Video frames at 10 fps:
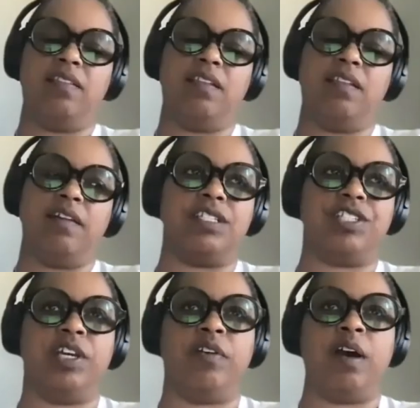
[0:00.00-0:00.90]
I love
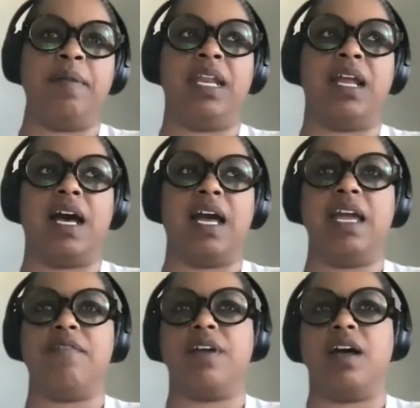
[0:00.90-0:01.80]
that too. I mean, I
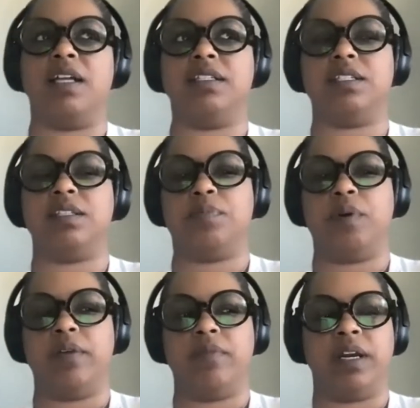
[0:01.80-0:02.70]
have gotten to the
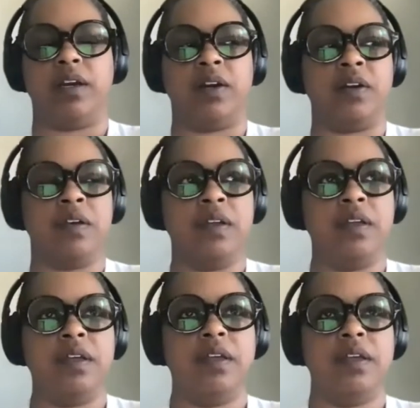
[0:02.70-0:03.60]
point where
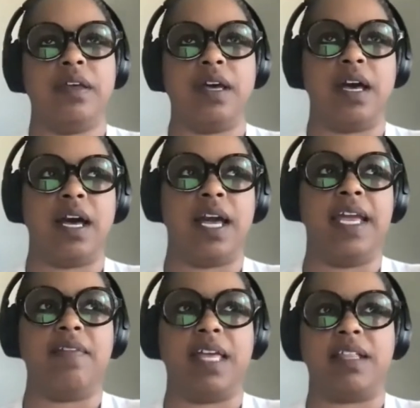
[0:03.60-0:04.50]

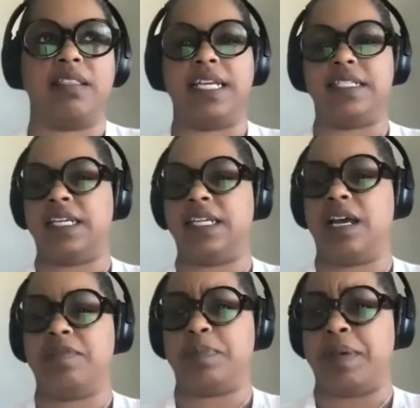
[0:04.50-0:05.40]
I like LinkedIn,
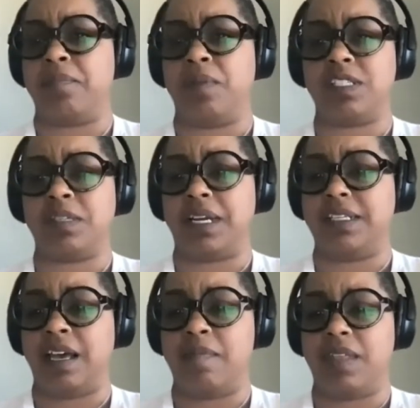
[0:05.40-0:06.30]
I've spent most of my
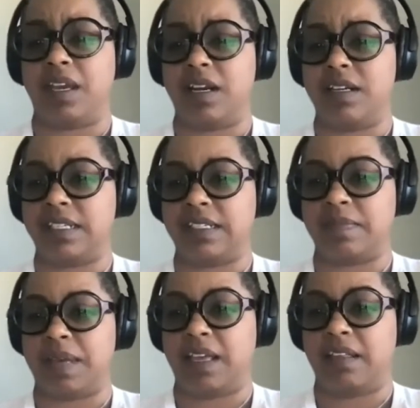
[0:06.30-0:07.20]
time there
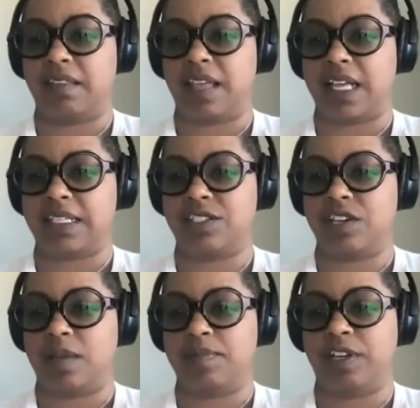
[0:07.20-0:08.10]
since my last
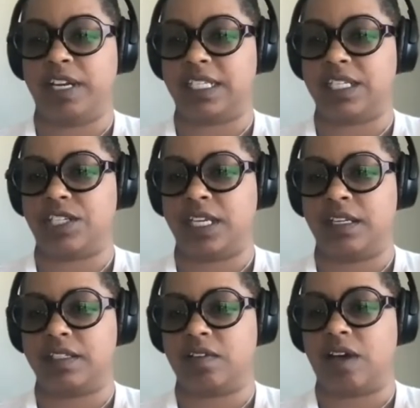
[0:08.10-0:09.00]
job
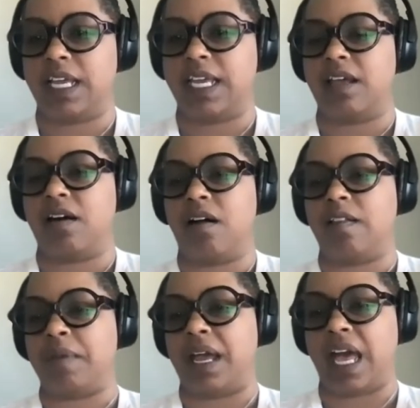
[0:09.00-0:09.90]
transition. So I get
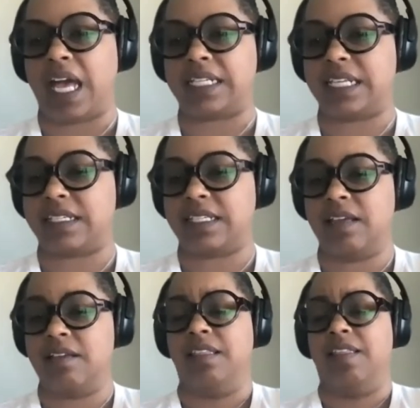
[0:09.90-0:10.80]
all of my access,
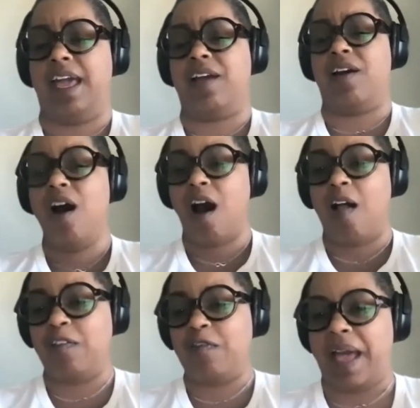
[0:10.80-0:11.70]
like
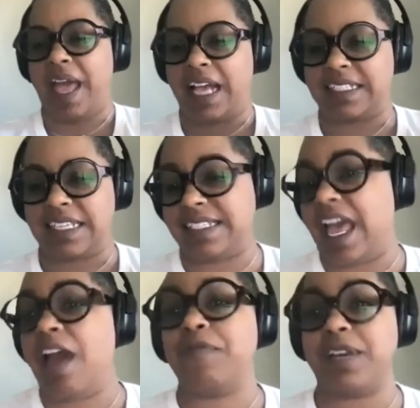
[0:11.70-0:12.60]
all of my access
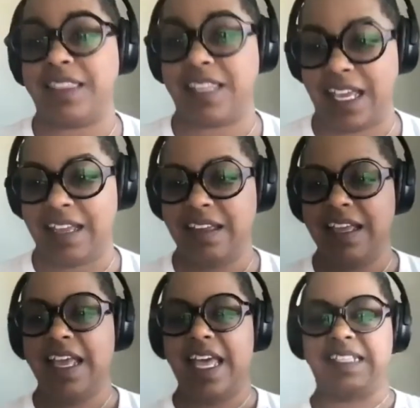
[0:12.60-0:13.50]
to everything
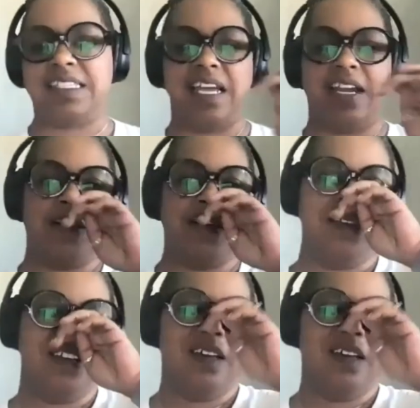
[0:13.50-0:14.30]
is there.